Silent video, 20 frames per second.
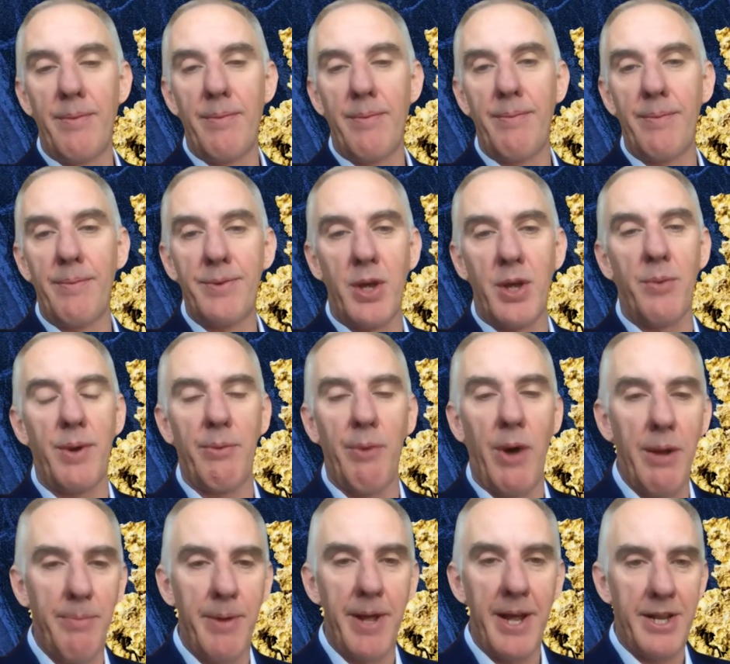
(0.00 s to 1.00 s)
So we
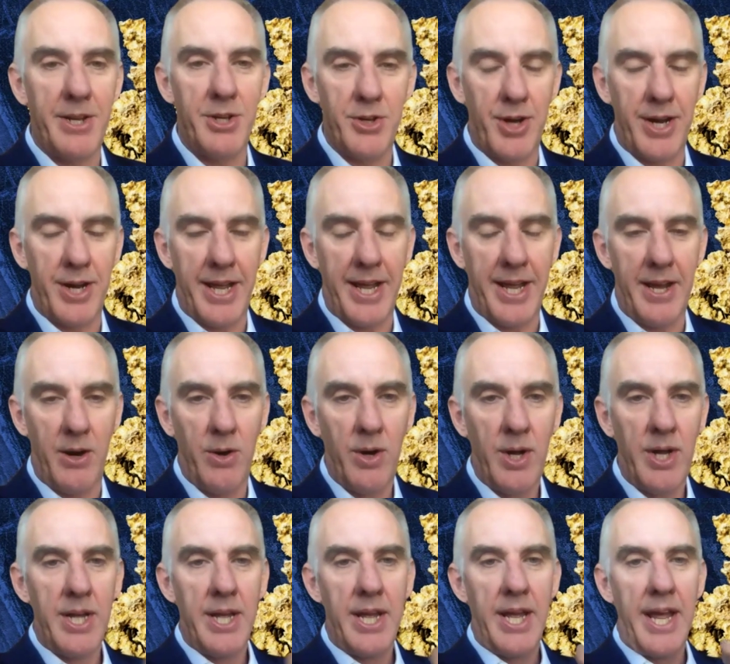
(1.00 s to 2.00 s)
won't be able to truck our
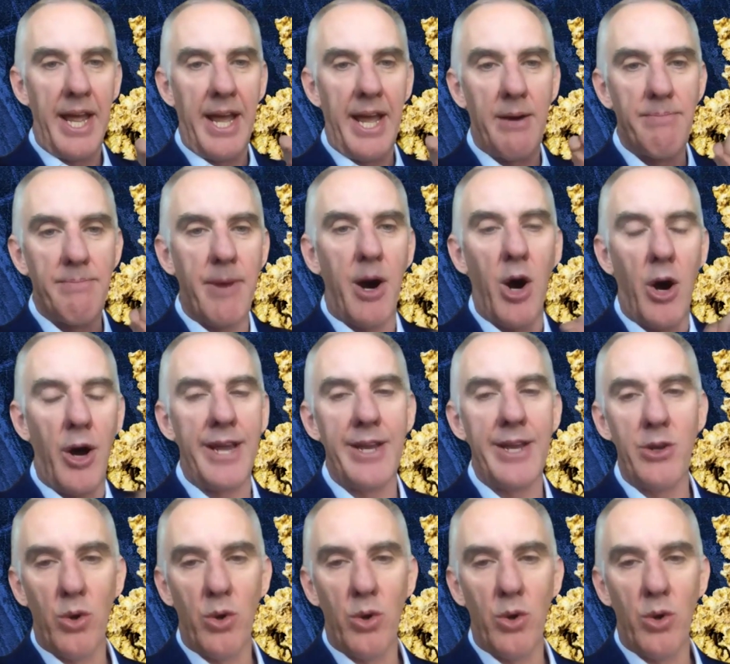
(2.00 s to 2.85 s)
mined